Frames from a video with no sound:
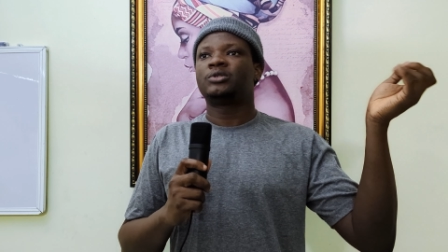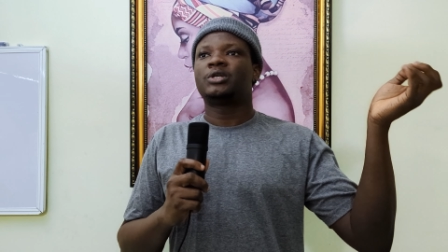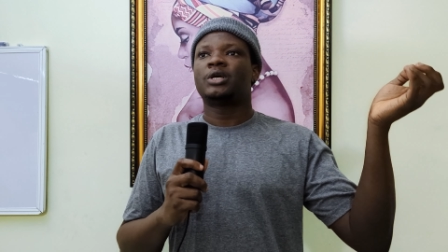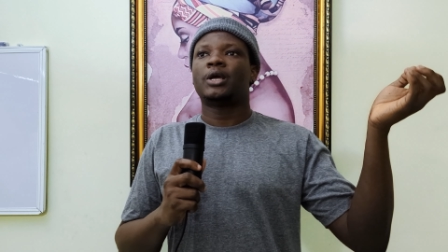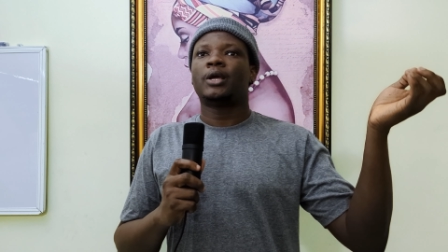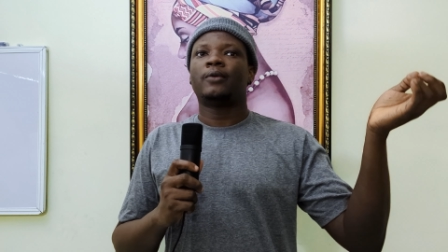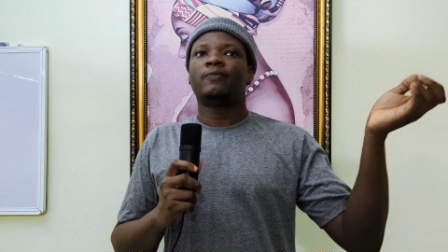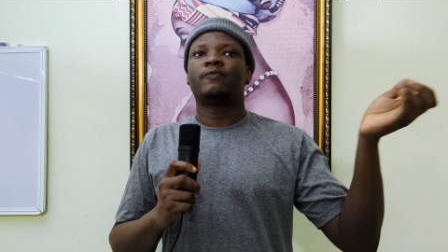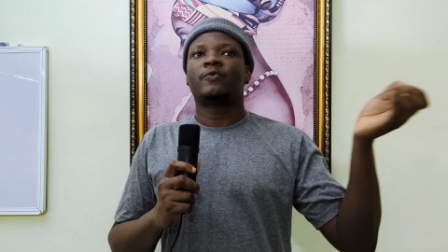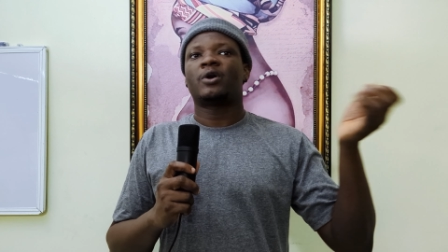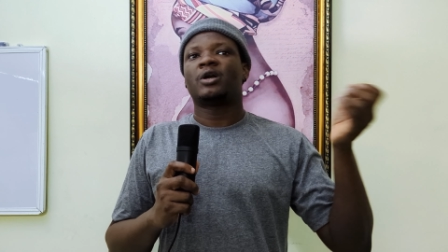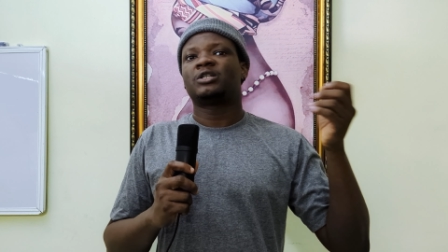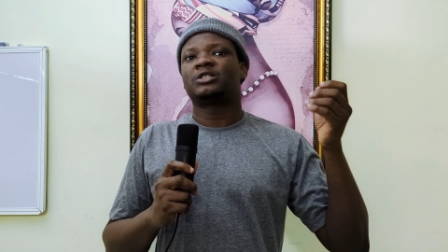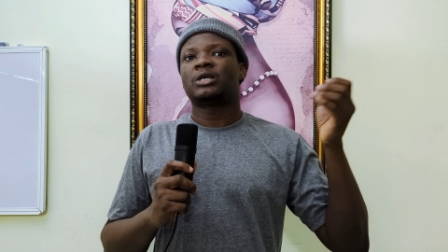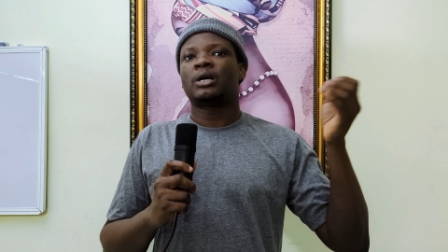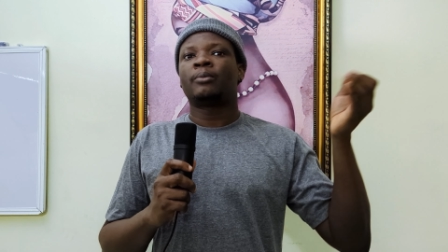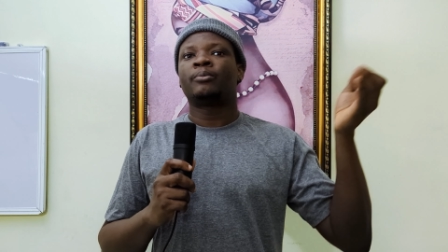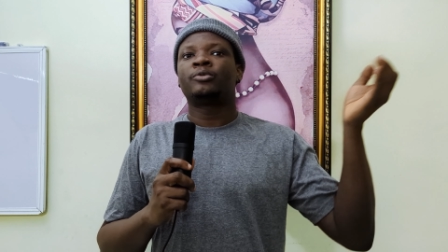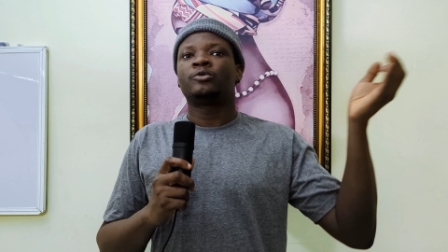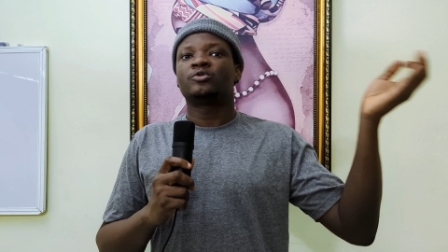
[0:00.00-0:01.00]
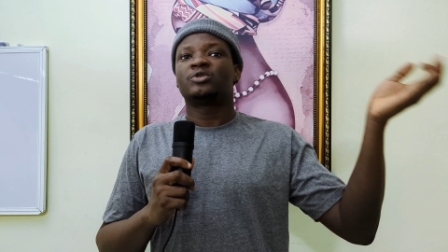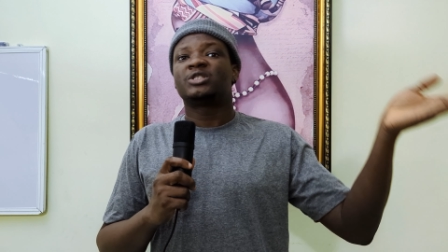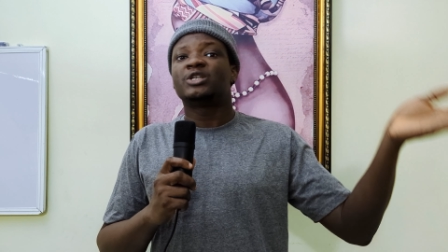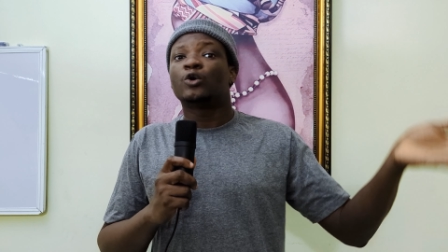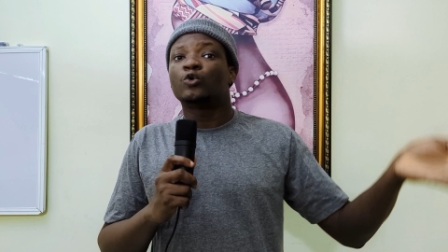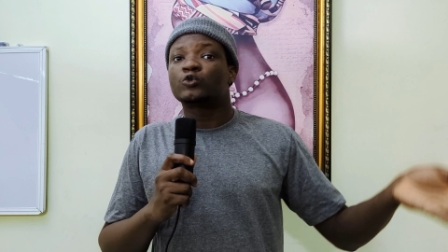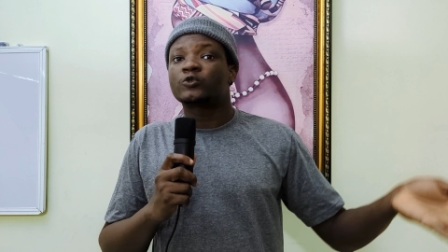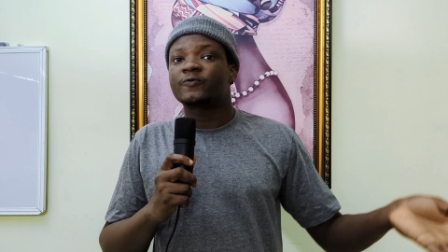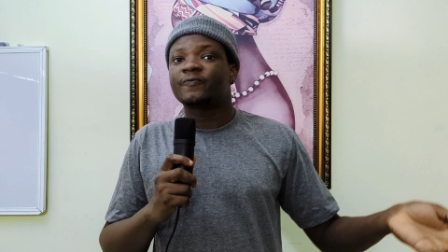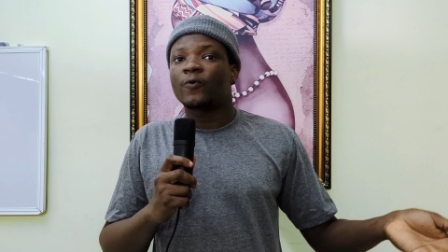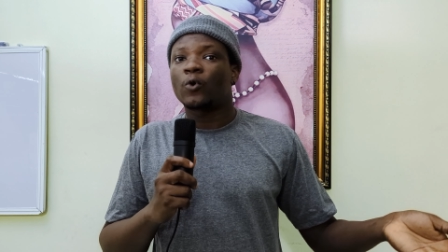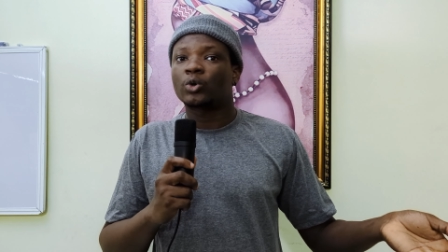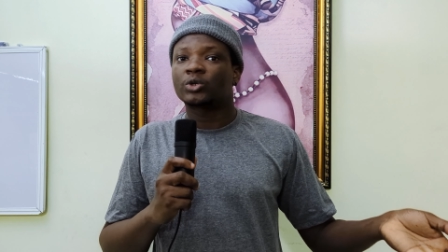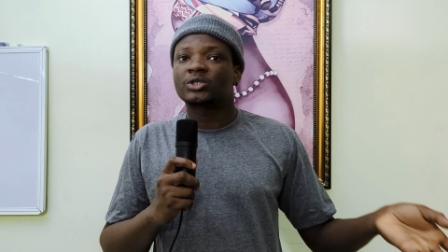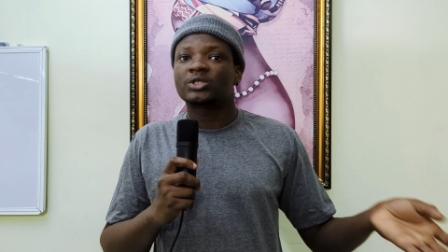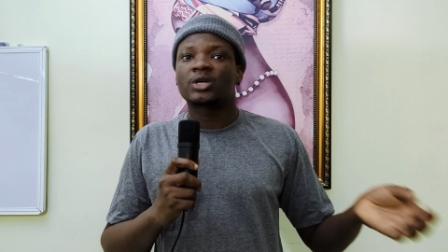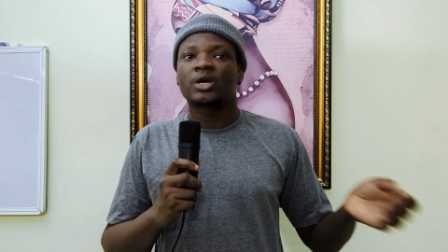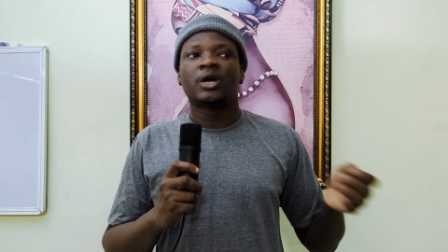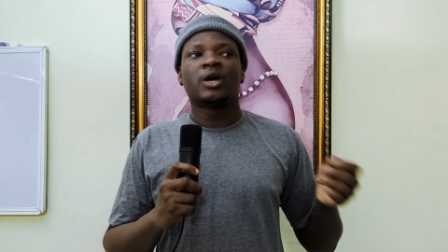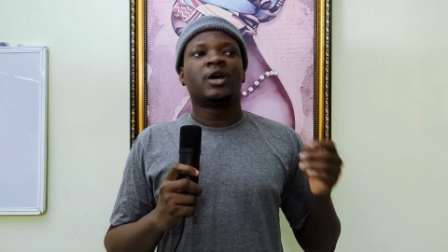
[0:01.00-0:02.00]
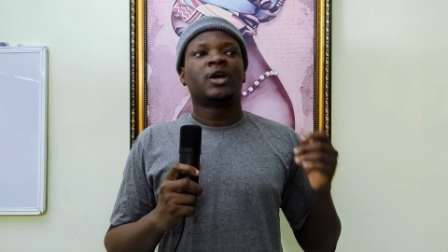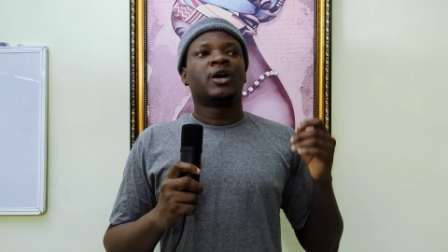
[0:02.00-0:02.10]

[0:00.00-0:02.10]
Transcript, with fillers: say, for example, Salesforce,